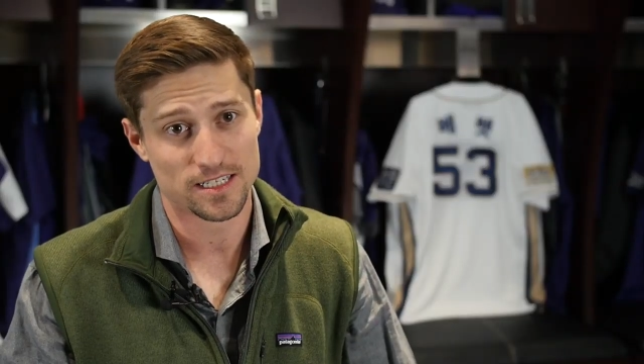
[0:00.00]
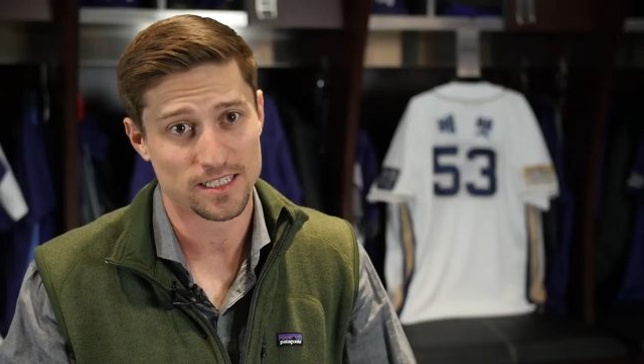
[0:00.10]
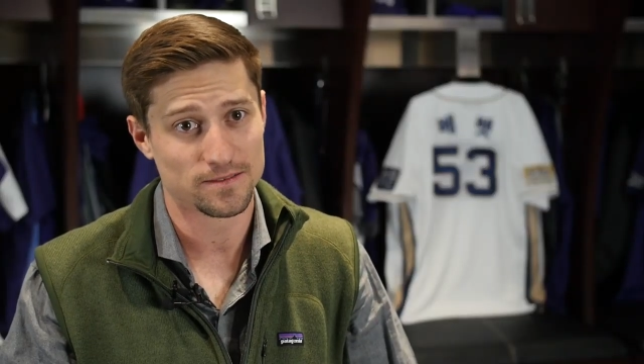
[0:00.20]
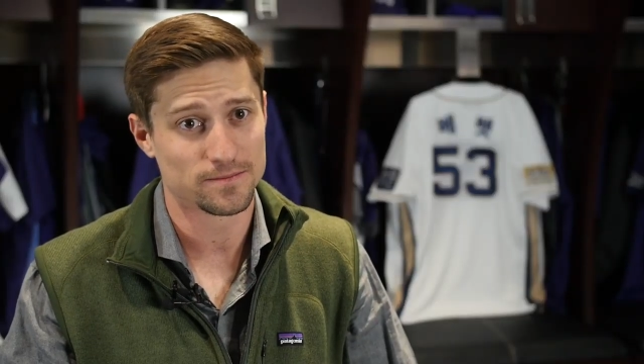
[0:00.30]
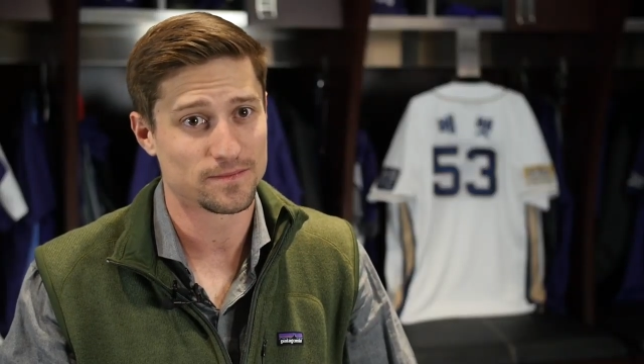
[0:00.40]
on the
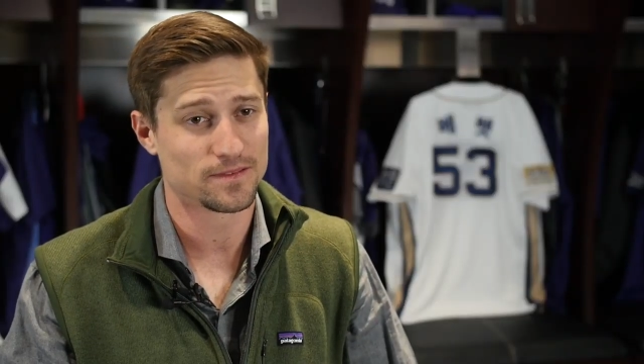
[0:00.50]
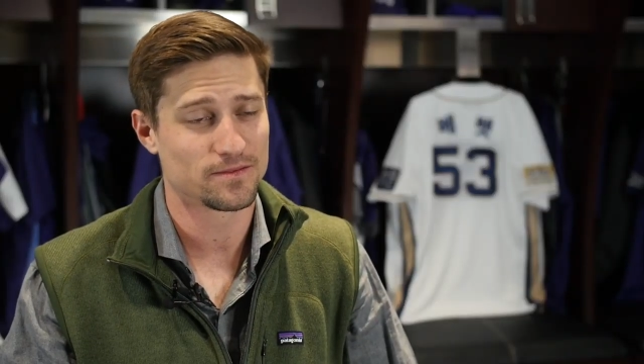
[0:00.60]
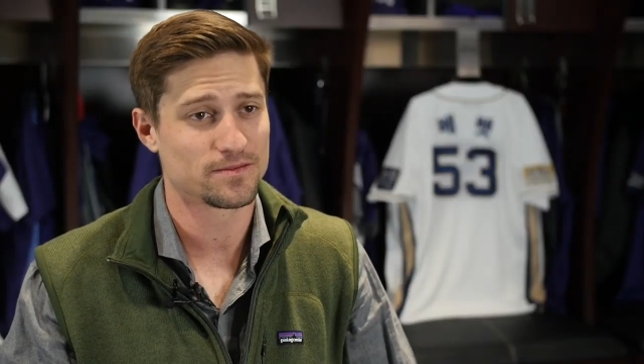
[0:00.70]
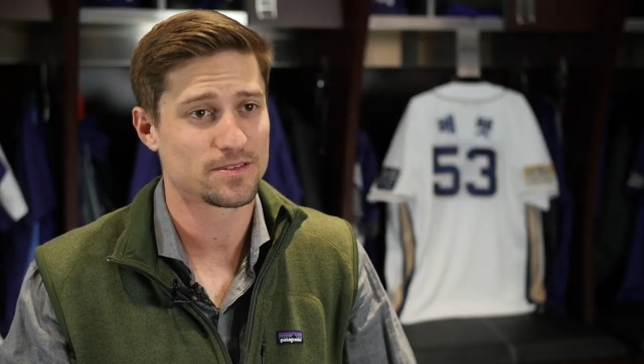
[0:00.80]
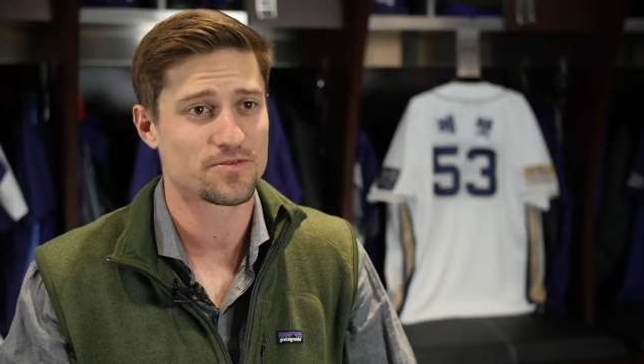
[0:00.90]
team,
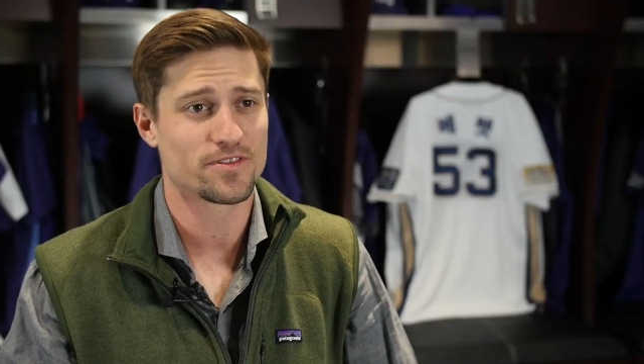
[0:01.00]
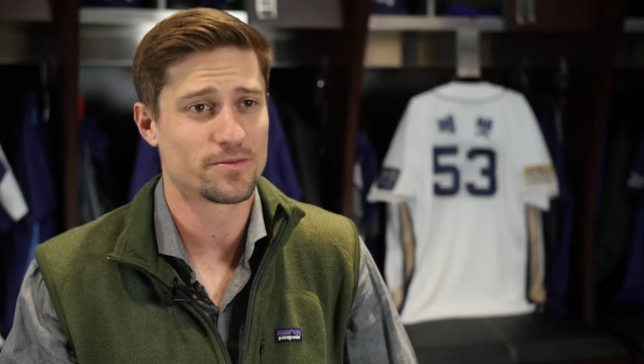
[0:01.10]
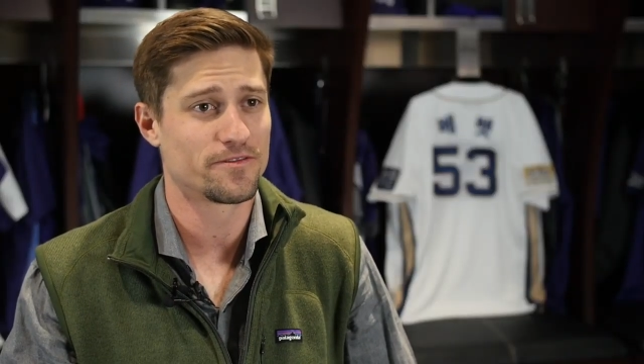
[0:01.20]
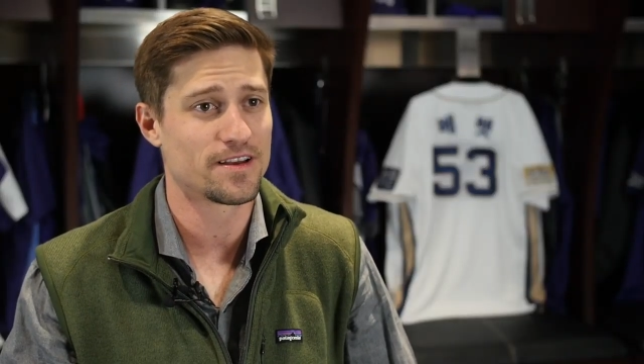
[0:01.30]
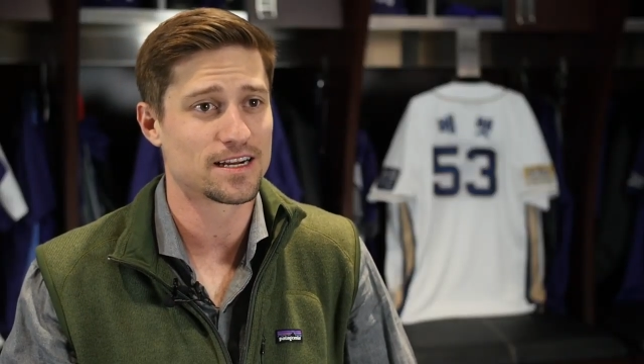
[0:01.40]
just
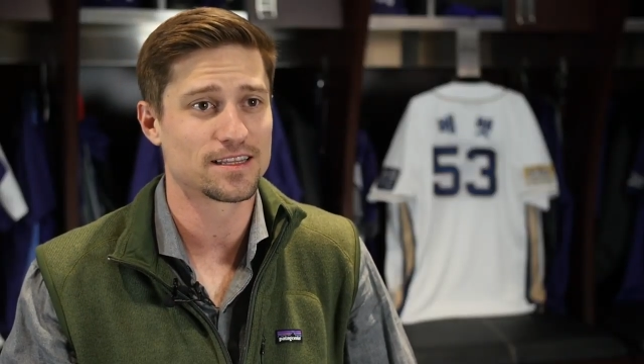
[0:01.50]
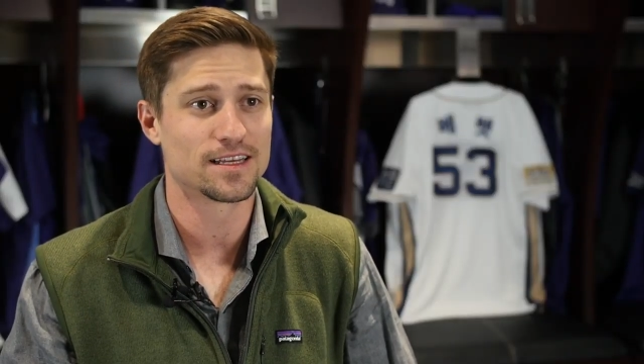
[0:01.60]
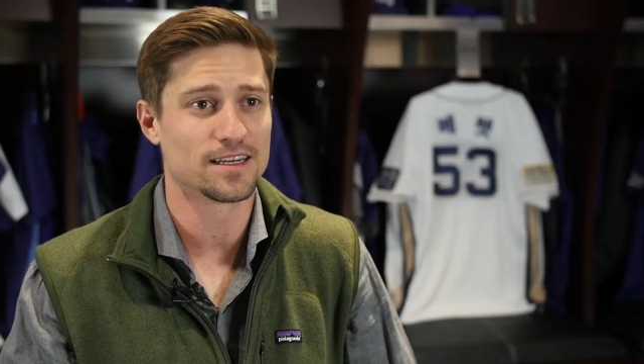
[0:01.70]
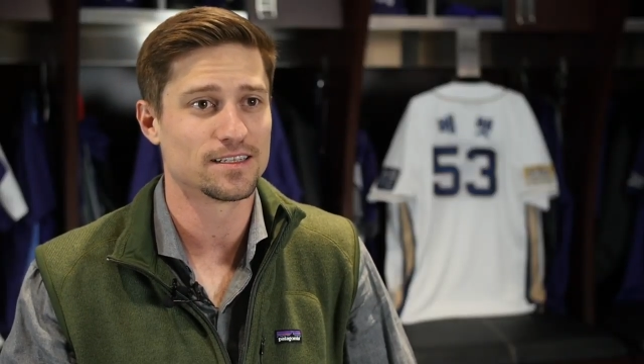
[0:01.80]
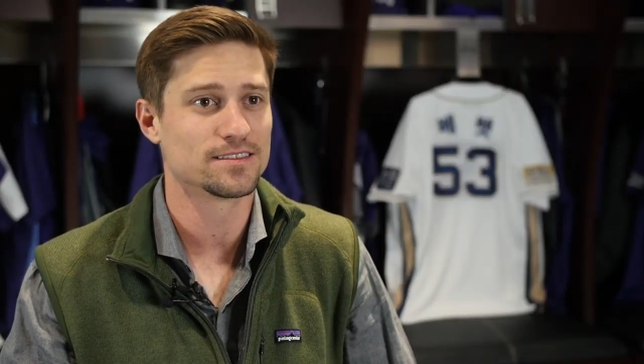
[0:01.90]
from the
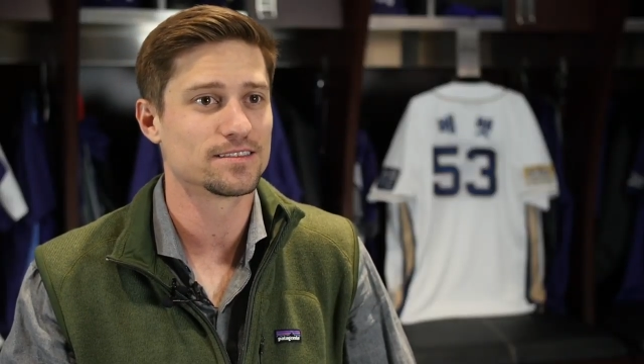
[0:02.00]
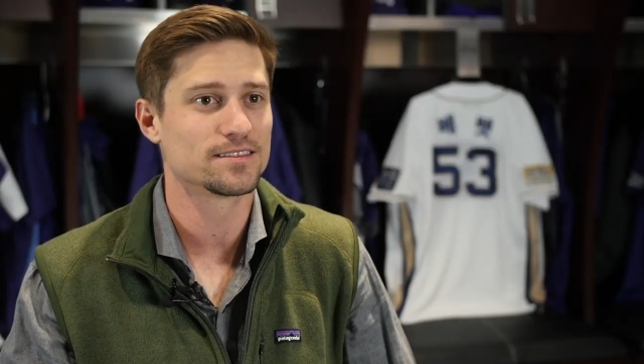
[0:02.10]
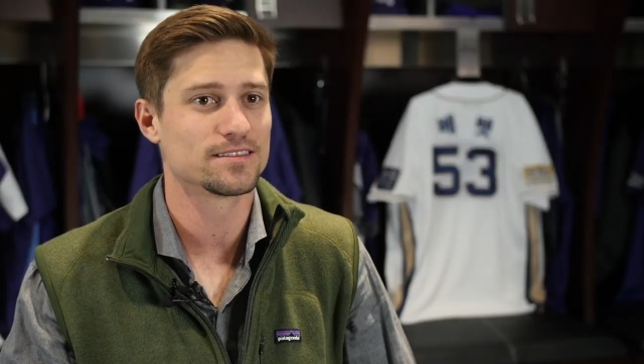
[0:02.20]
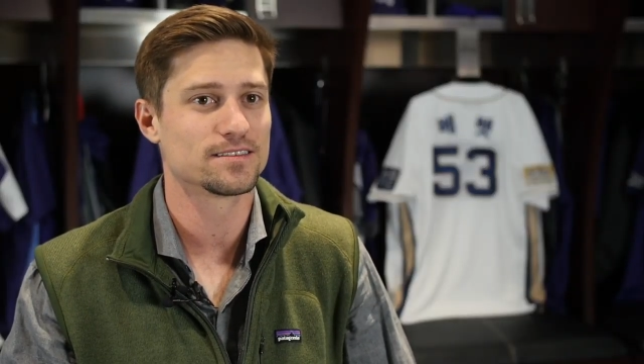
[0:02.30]
fact that